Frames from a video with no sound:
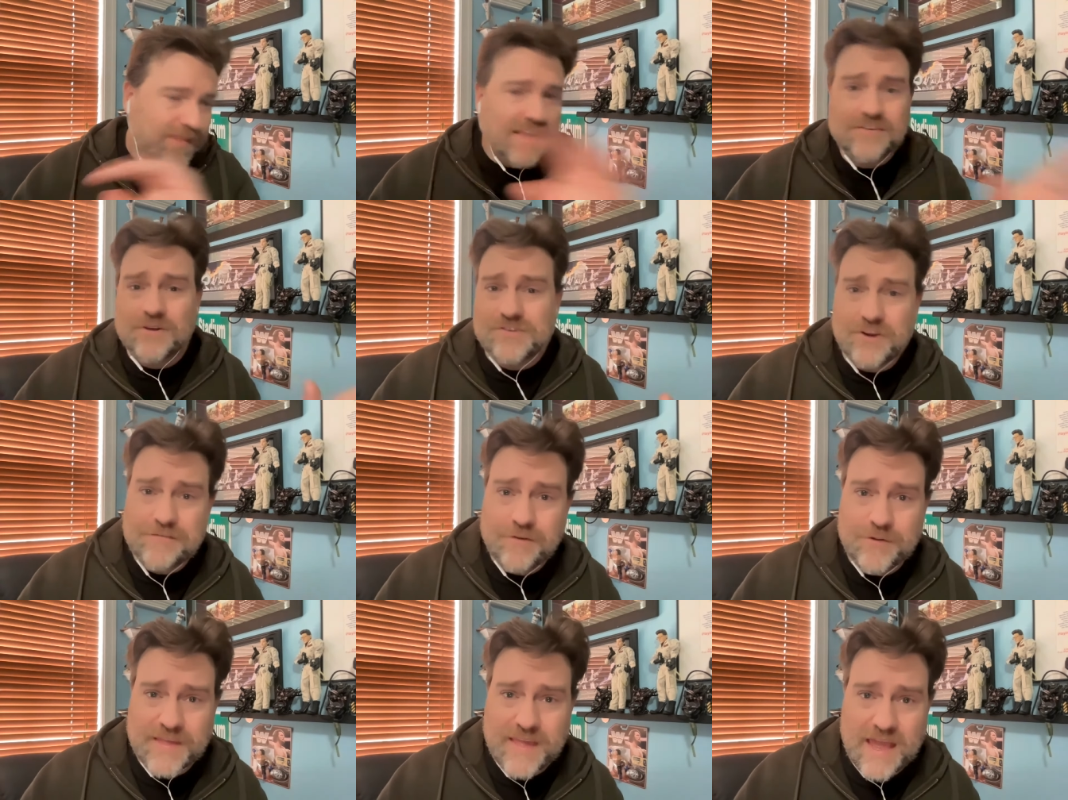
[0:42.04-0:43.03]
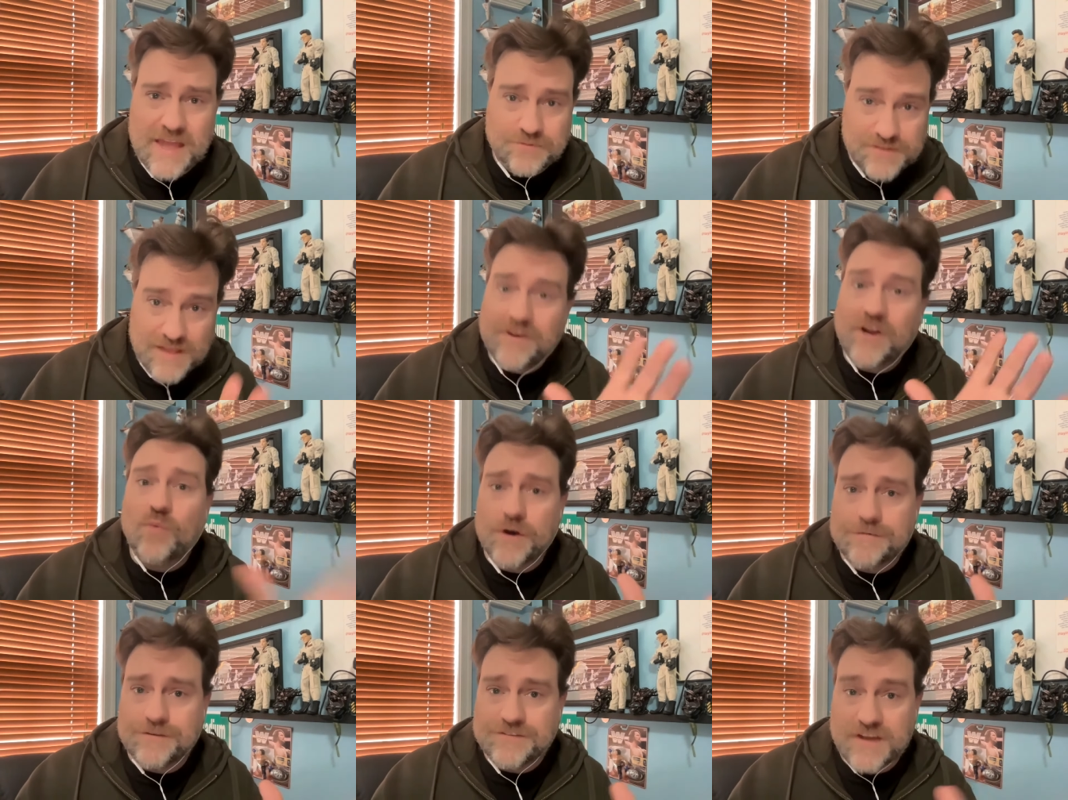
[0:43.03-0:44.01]
as I was interviewing the cast, was having a
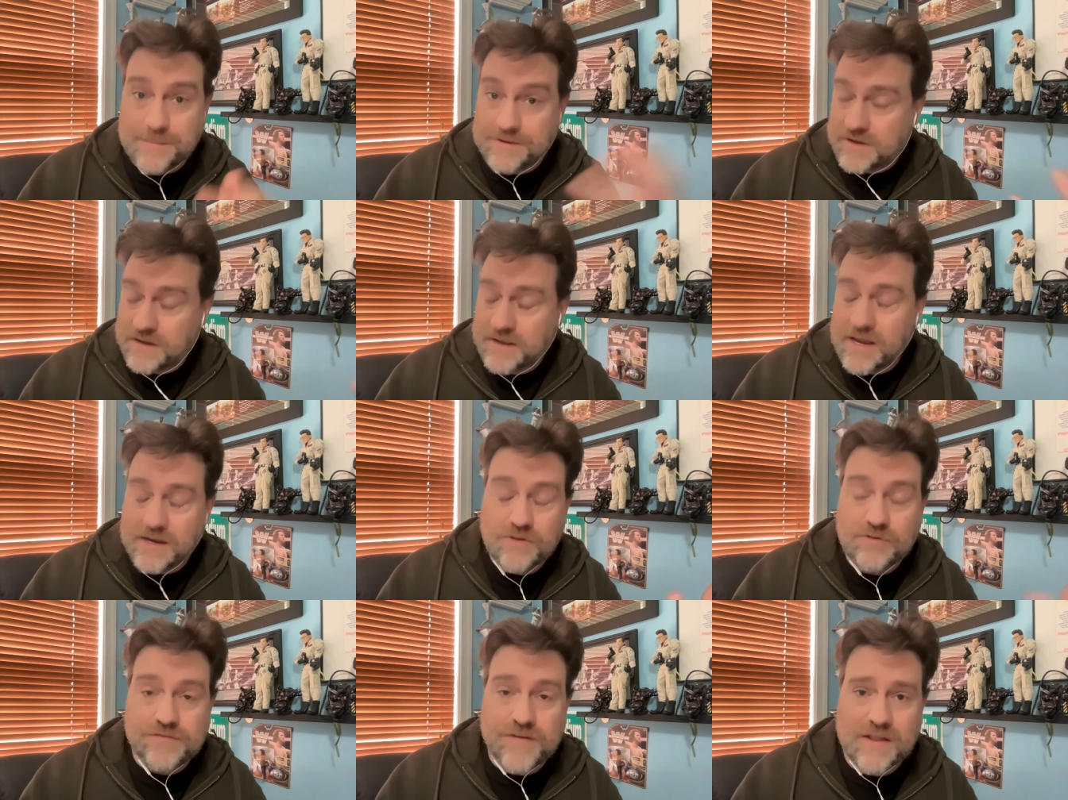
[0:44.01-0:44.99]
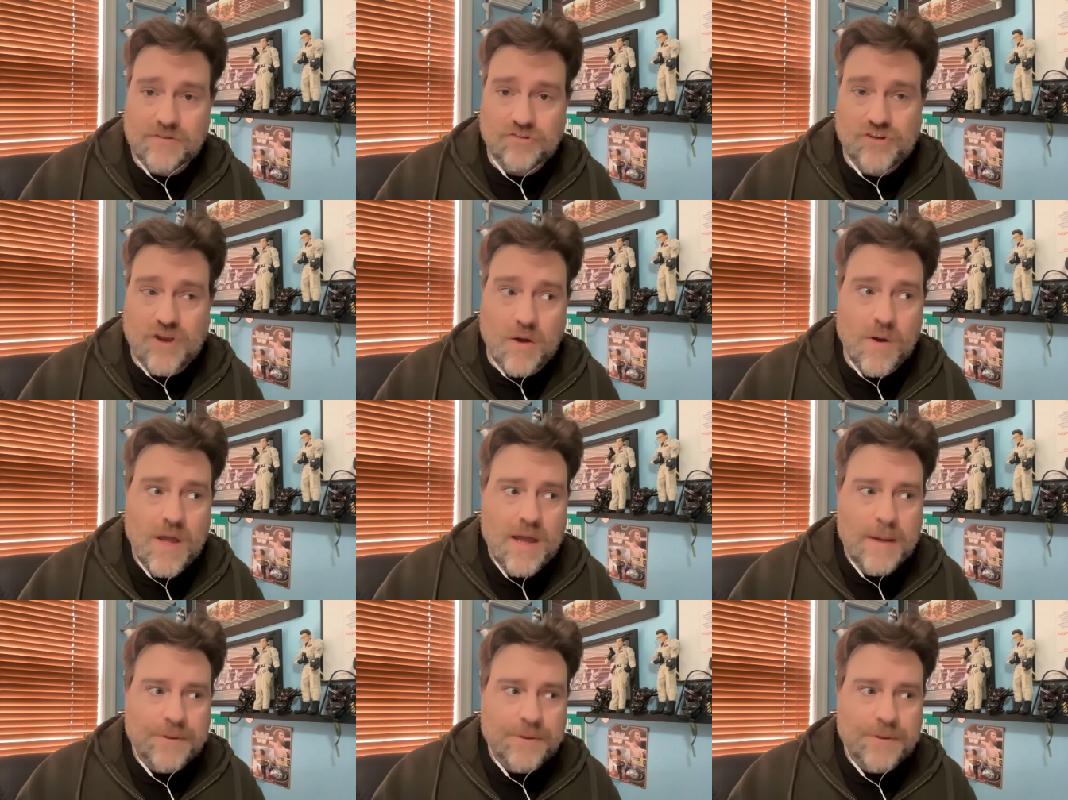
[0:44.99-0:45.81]
wonderful time because, again, a huge fan of the show.